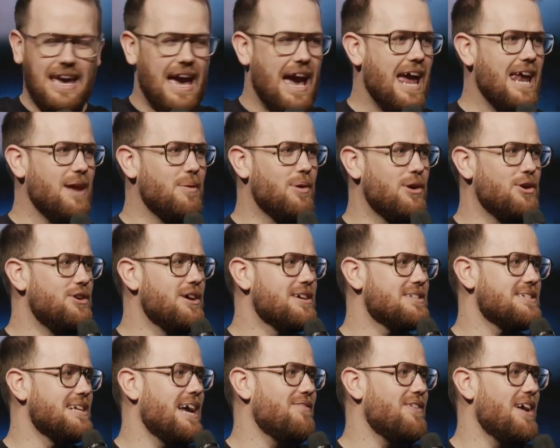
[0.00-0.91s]
Anyone who
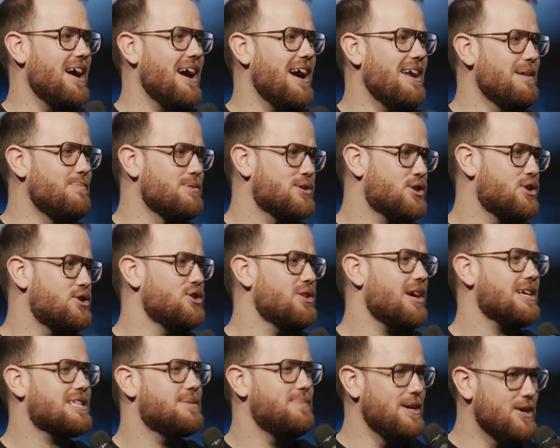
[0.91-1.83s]
doesn't have their hand up, it's because you
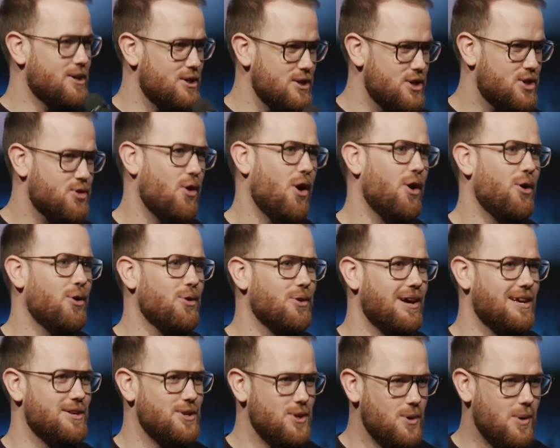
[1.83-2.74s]
like to be in
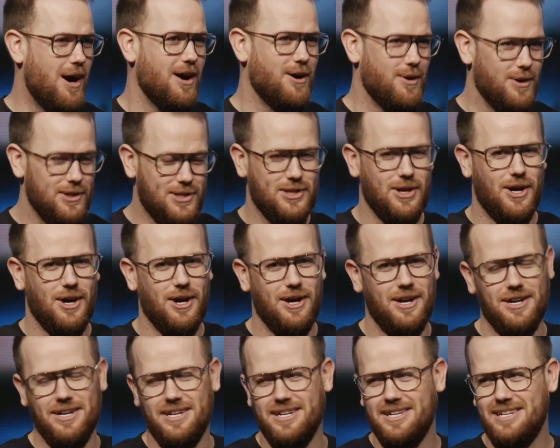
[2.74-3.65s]
control and you are
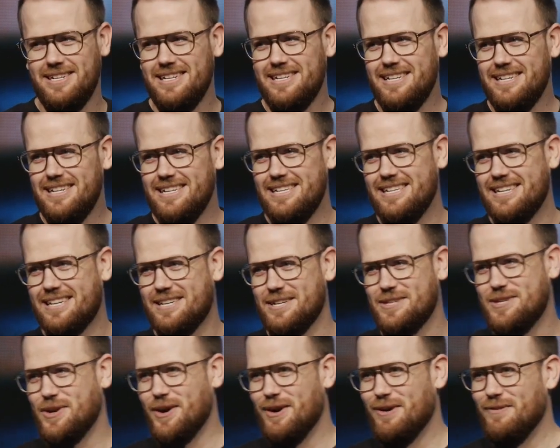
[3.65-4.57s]
also a
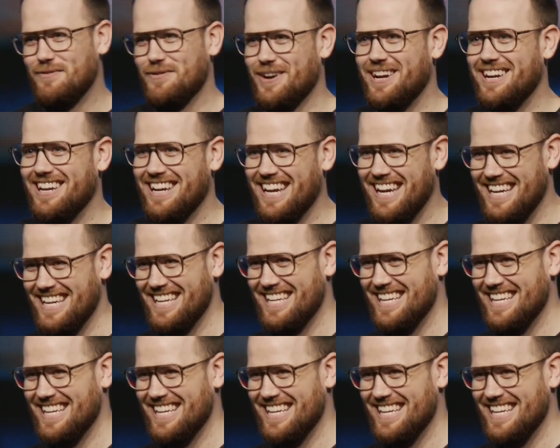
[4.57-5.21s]
control freak.